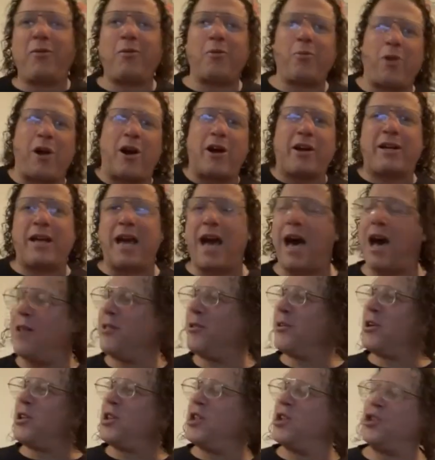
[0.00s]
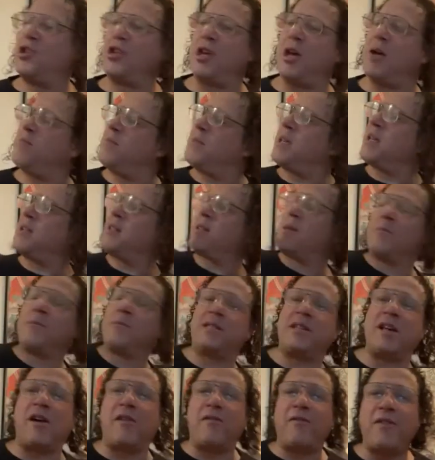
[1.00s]
work out, look in the gym, take some
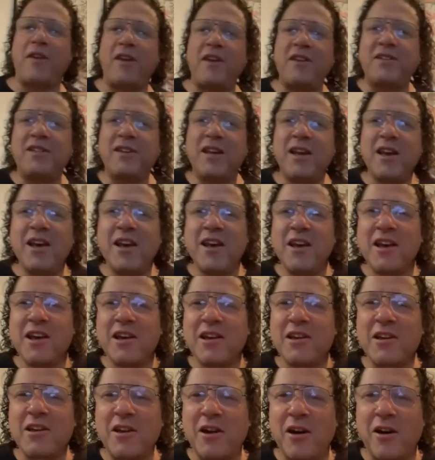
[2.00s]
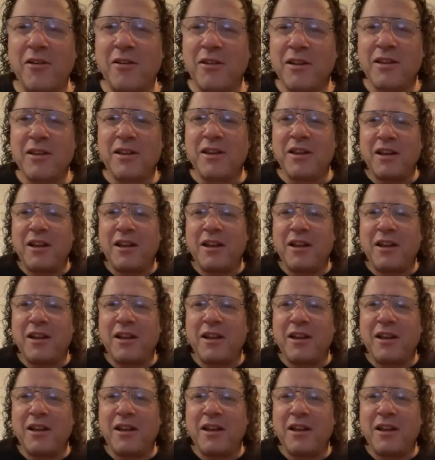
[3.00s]
selfies, you know.